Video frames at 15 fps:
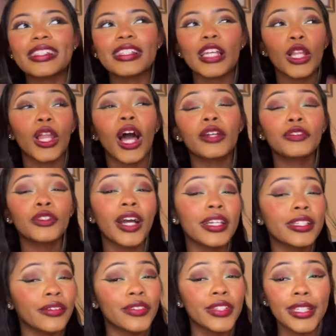a lot of you guys
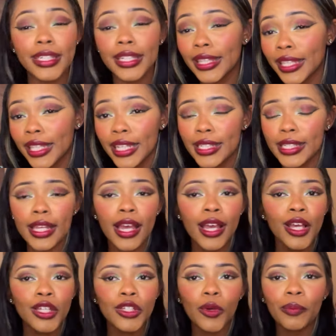have seen this,
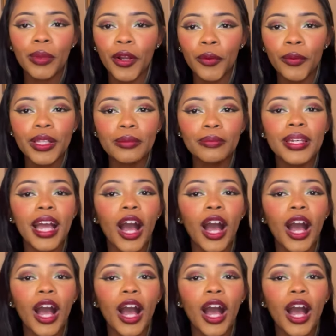so bear with me.